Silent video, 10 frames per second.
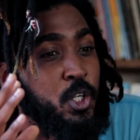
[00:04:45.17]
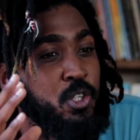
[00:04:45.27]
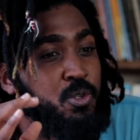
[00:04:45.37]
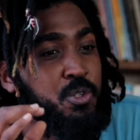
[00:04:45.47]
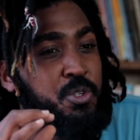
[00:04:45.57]

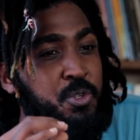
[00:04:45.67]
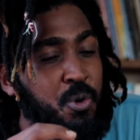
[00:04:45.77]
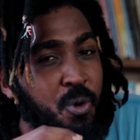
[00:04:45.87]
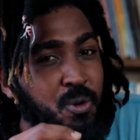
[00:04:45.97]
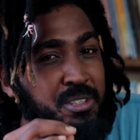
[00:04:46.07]
You
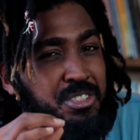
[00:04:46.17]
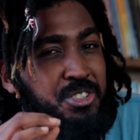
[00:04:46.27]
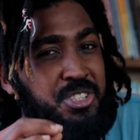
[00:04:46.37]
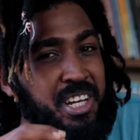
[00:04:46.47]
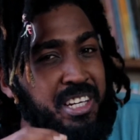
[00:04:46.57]
don't
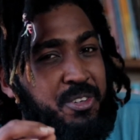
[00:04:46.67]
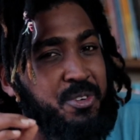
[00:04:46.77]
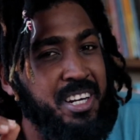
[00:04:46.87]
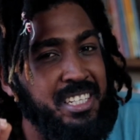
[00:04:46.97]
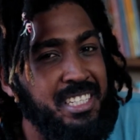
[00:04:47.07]

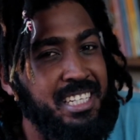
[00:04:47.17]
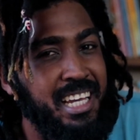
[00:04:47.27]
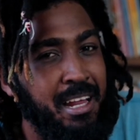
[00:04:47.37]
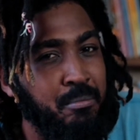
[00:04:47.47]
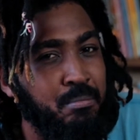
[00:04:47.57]
generally
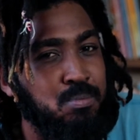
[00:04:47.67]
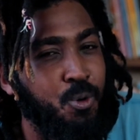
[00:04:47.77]
get